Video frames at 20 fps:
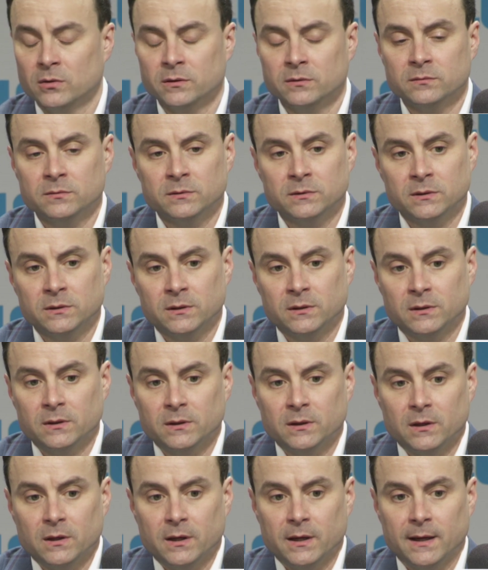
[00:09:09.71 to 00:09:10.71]

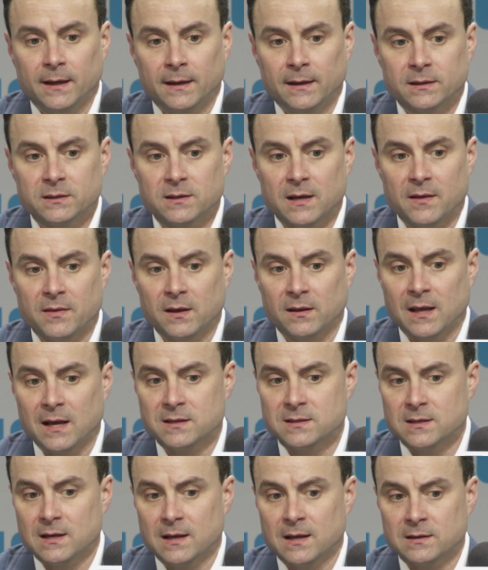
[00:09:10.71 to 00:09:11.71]
And so I think
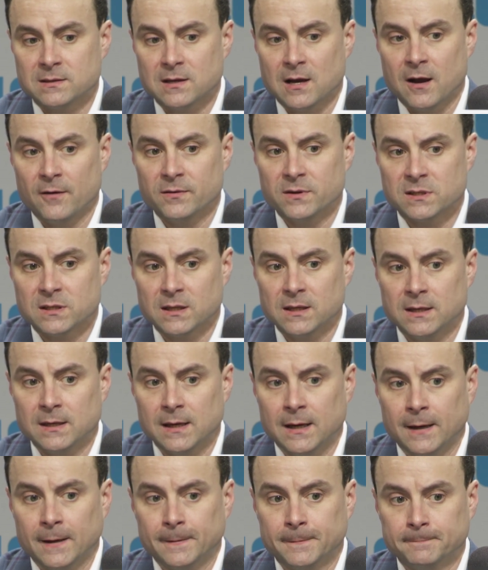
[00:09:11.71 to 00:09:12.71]
that's obviously
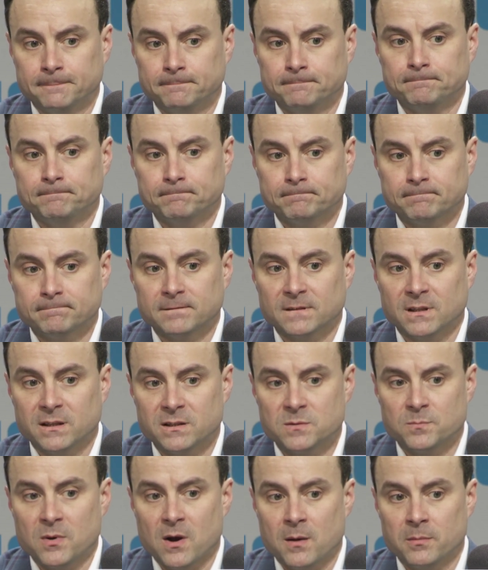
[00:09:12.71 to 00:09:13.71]
that's
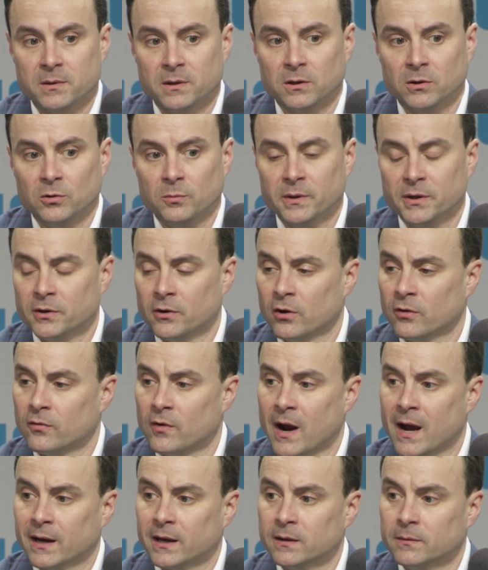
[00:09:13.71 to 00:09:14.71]
probably a little bit
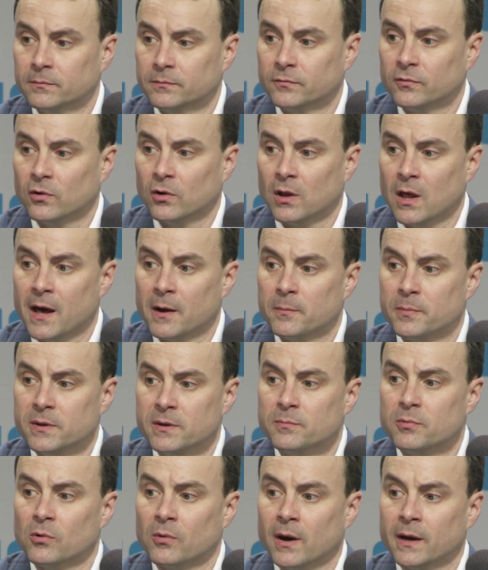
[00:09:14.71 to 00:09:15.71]
nerve-wracking for a lot of
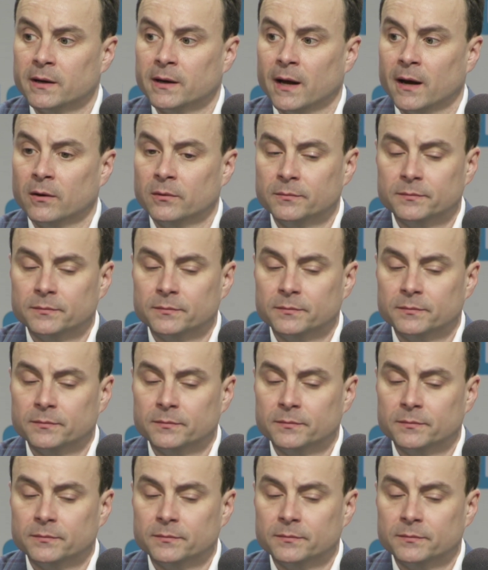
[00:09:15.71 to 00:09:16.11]
people right now.